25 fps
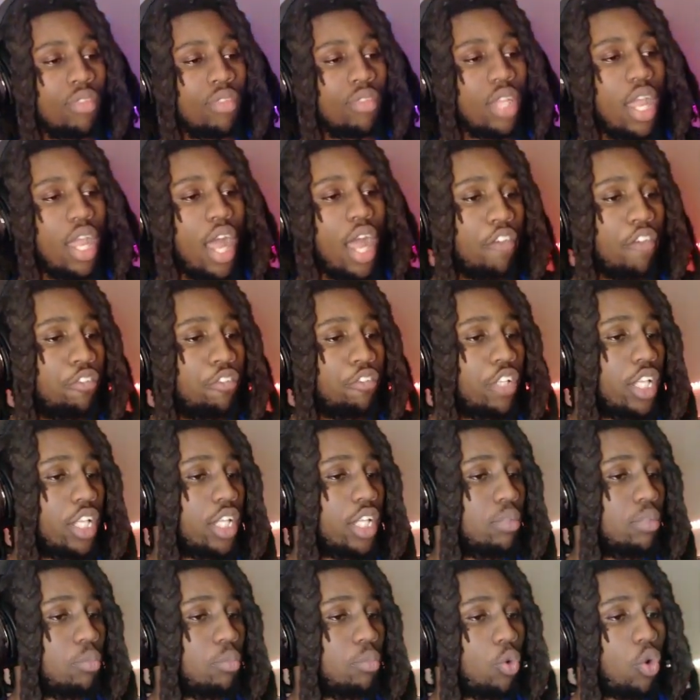I feel like
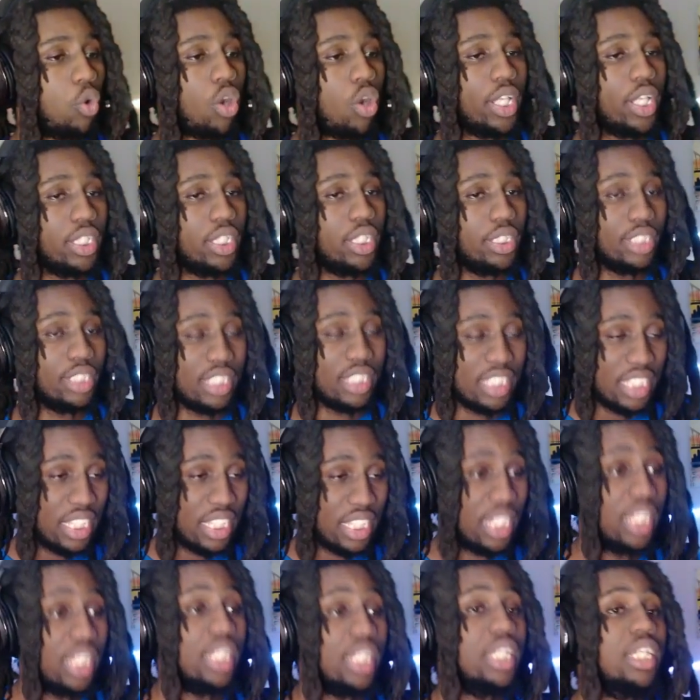Namor is
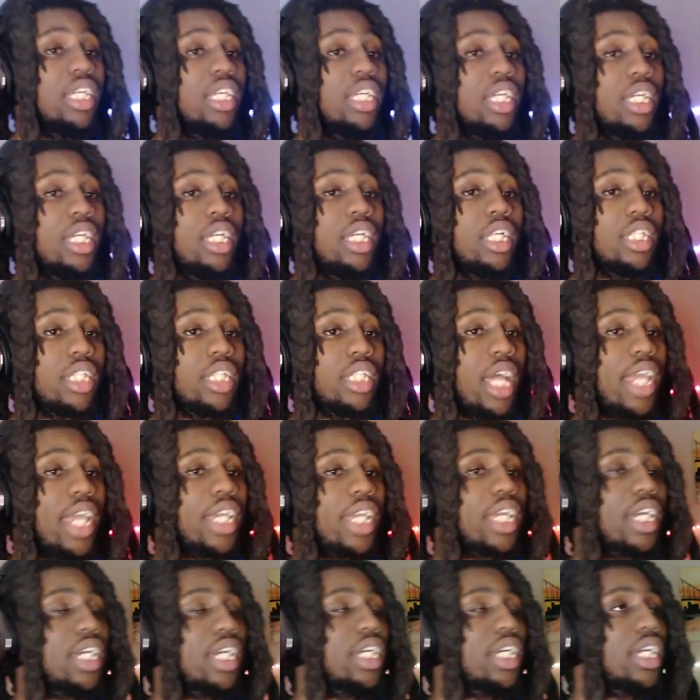the, like,
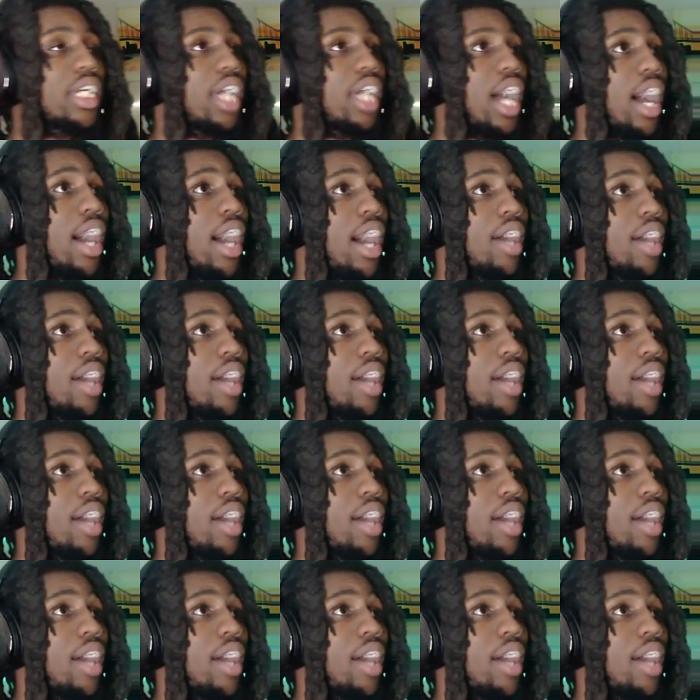I